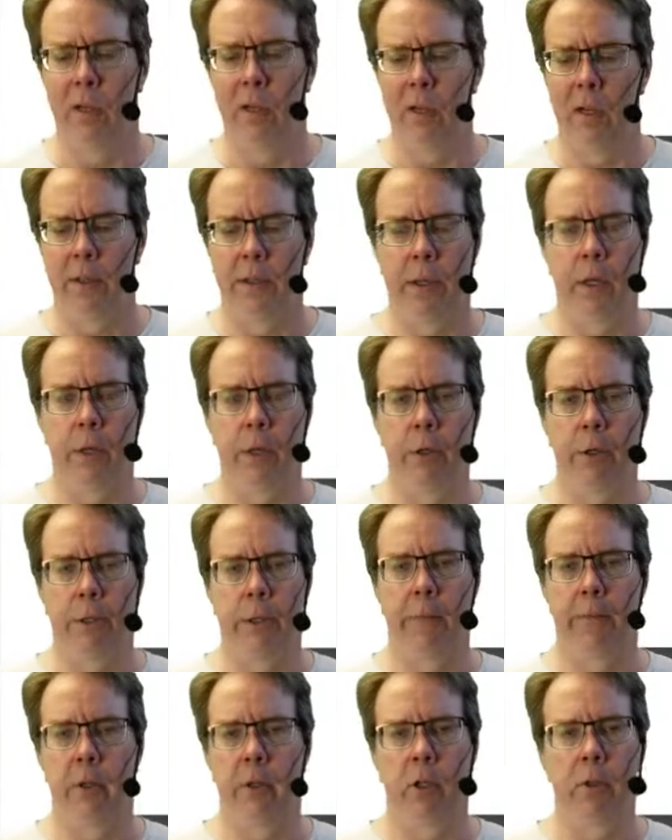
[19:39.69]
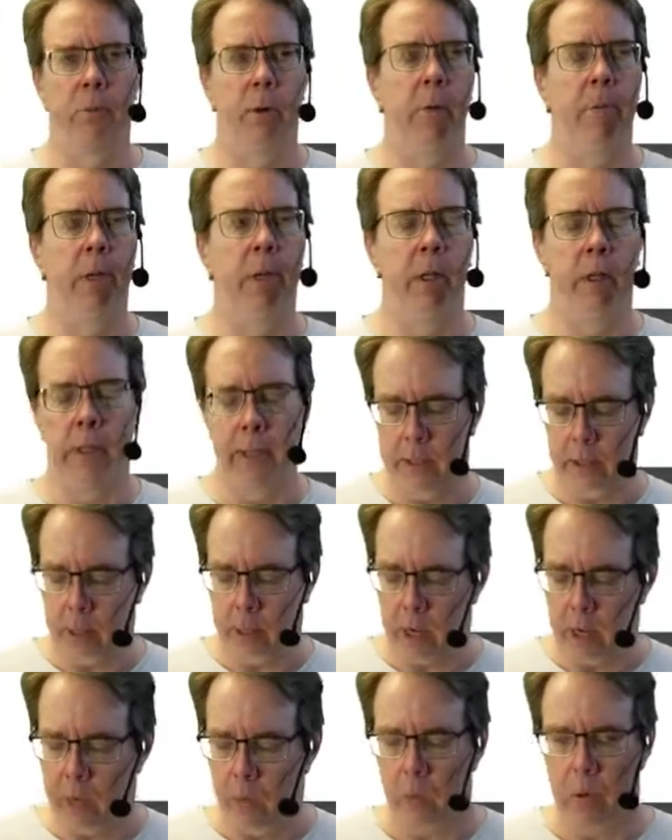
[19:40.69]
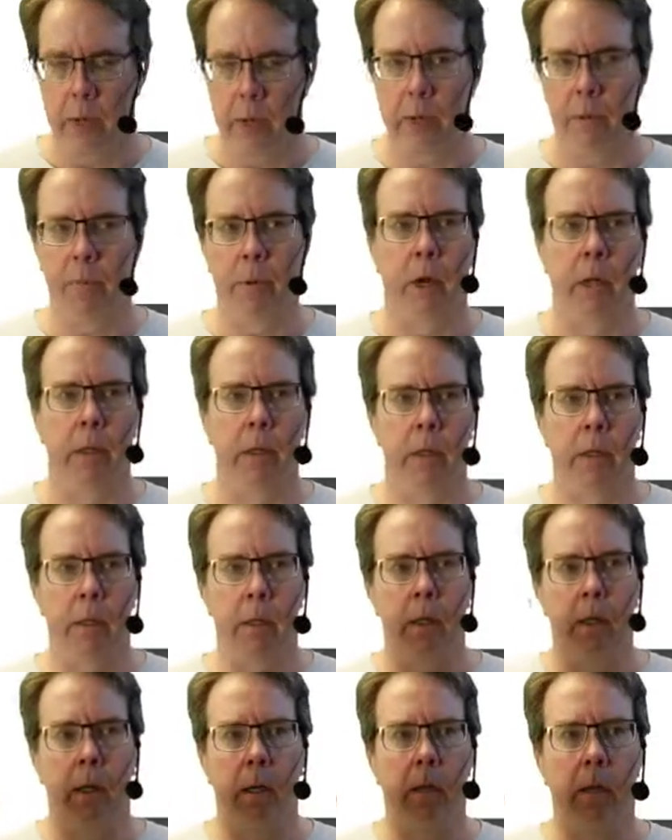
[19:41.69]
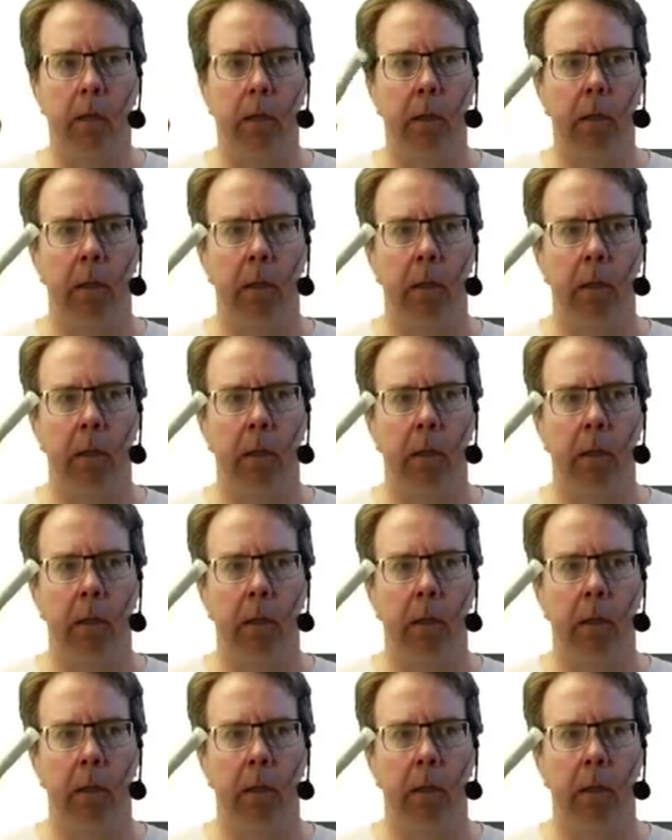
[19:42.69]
I think you just have to experiment. And that's kind of why I bought the, uh,